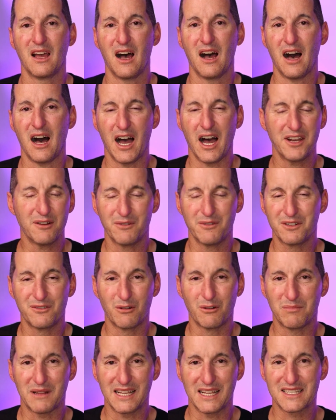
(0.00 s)
I don't want to
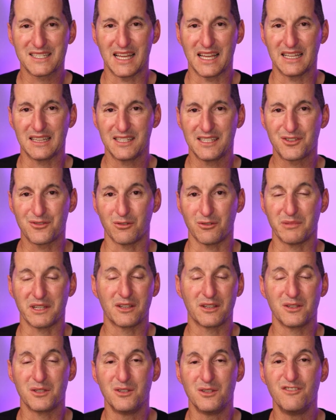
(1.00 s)
replace that literal
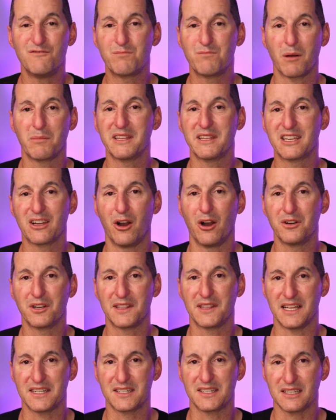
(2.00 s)
because you've probably coded
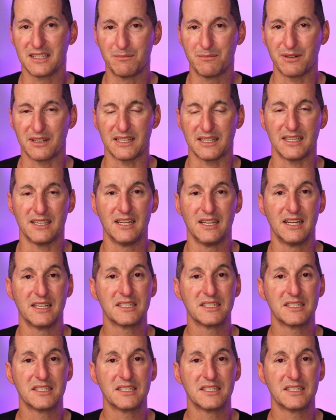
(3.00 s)
that deliberately